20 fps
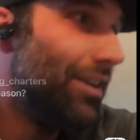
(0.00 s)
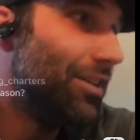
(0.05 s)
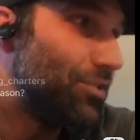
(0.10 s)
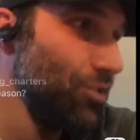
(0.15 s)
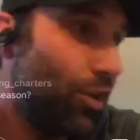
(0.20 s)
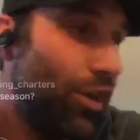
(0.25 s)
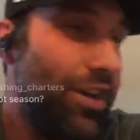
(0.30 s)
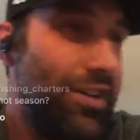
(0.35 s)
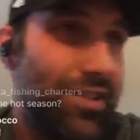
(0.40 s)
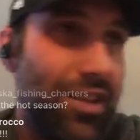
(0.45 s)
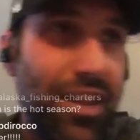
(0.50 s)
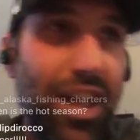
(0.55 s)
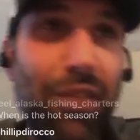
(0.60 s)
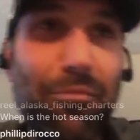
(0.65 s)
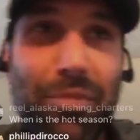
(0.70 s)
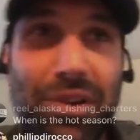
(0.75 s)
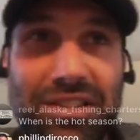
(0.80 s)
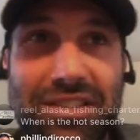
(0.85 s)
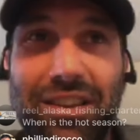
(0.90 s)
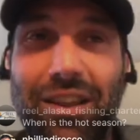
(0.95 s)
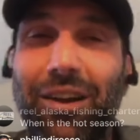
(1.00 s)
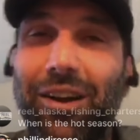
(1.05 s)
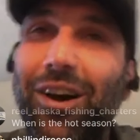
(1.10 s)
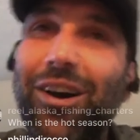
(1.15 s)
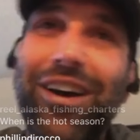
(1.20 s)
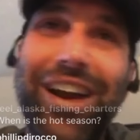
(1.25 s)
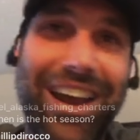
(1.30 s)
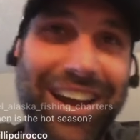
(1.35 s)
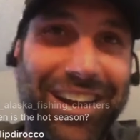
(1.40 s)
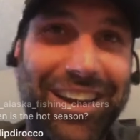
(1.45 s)
So here's the numbers. So I was,
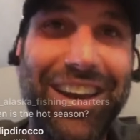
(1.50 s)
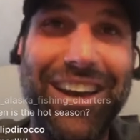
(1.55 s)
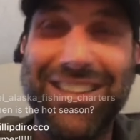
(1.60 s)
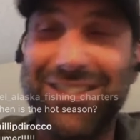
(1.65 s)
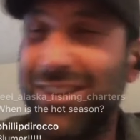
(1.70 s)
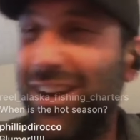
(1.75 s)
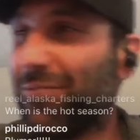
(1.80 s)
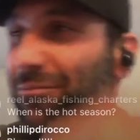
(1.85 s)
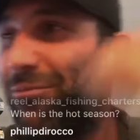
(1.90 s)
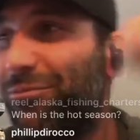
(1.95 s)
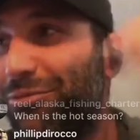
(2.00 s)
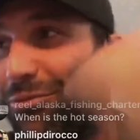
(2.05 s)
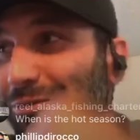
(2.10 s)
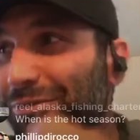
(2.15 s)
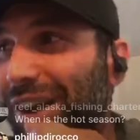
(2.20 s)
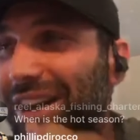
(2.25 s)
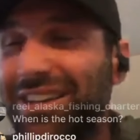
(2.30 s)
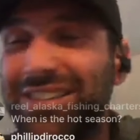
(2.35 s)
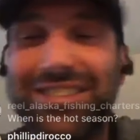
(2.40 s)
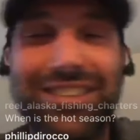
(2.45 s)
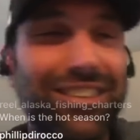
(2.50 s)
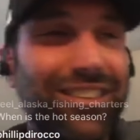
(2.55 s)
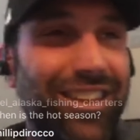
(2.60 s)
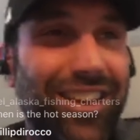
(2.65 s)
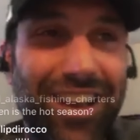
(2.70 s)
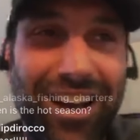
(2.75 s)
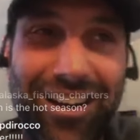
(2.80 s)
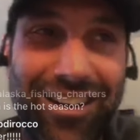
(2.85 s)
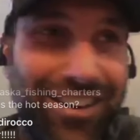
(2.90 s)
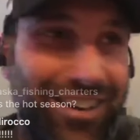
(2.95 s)
all right, good. So I just
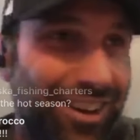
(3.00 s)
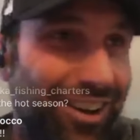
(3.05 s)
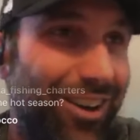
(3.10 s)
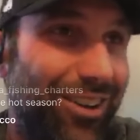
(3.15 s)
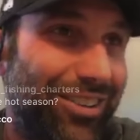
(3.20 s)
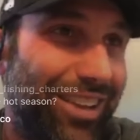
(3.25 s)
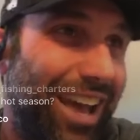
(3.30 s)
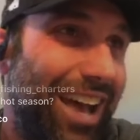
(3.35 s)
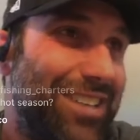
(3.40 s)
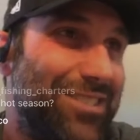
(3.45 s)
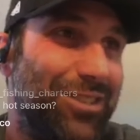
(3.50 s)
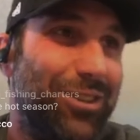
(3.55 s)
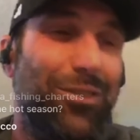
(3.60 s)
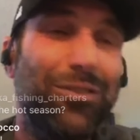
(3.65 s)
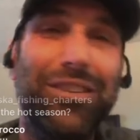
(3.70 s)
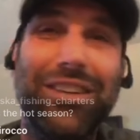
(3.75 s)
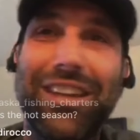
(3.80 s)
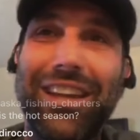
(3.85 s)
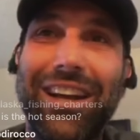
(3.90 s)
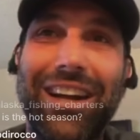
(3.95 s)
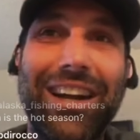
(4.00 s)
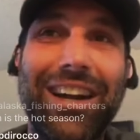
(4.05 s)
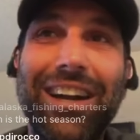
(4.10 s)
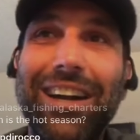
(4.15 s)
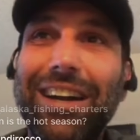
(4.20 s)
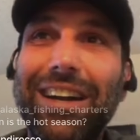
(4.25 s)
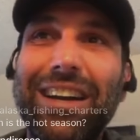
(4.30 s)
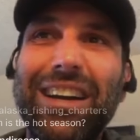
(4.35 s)
hauled ass over there.